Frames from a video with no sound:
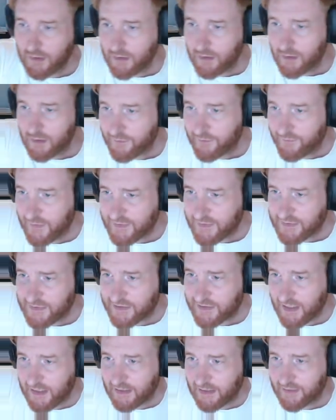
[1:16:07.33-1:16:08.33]
That's a
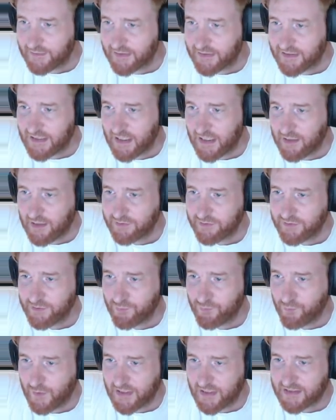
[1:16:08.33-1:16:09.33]
tank in the town to the
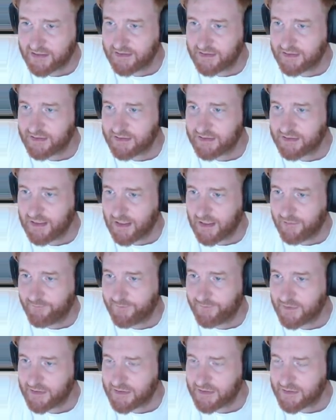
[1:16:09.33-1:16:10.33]
west. That's
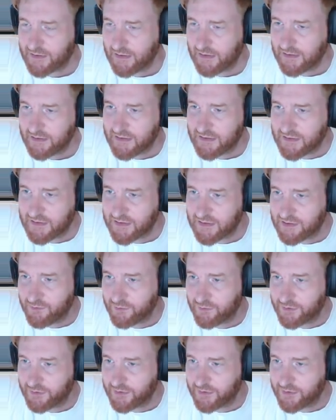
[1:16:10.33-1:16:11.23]
a Stuart.